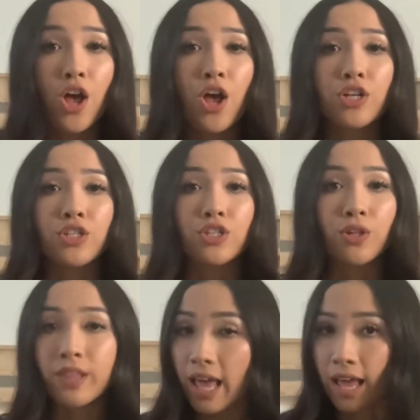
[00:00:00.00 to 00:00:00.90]

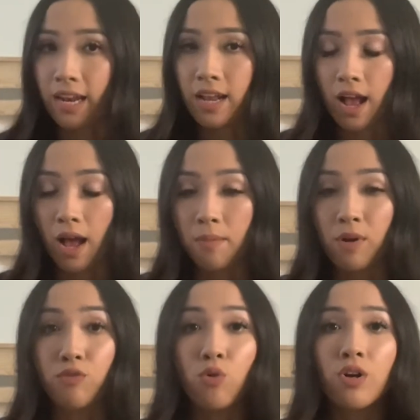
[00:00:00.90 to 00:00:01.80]
So then,
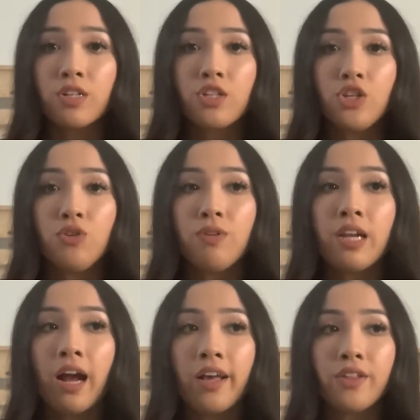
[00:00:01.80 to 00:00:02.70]
of course, you
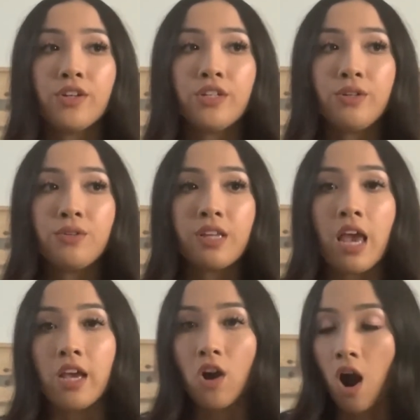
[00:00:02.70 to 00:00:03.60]
can either use
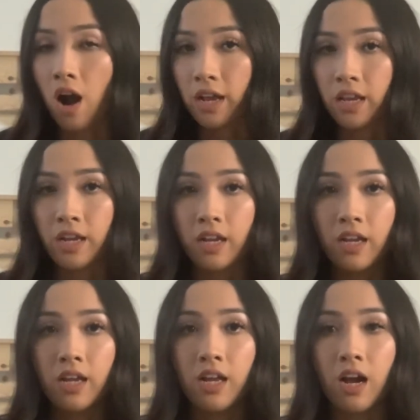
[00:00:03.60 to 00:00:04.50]
a
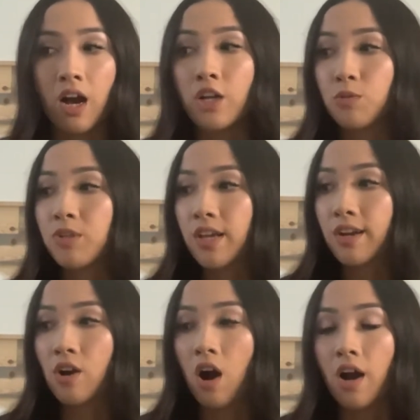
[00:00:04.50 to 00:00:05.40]

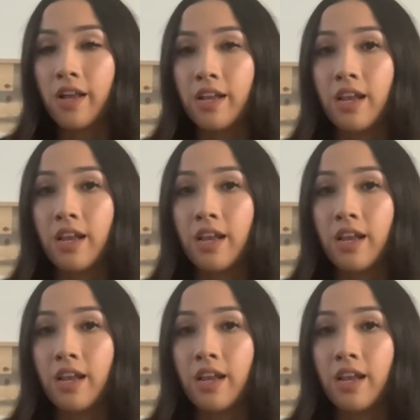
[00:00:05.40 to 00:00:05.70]
100% cotton